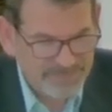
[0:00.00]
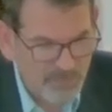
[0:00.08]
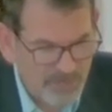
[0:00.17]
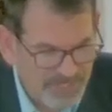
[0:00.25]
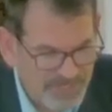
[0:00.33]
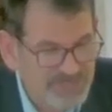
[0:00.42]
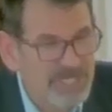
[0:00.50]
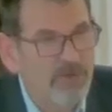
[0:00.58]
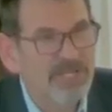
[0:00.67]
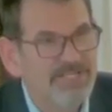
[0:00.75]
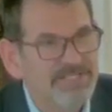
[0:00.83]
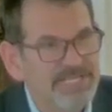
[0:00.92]
praise shall
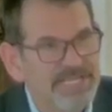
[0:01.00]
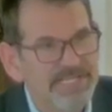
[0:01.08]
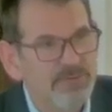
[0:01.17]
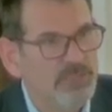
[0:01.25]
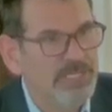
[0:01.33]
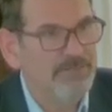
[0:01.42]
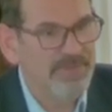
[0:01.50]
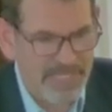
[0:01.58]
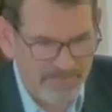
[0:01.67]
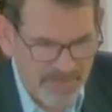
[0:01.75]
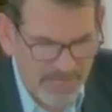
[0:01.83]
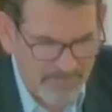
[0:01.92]
continually be
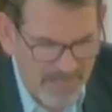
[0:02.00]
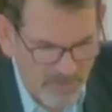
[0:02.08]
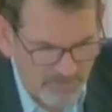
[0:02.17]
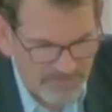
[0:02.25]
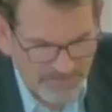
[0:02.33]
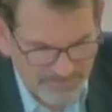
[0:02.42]
in my mouth.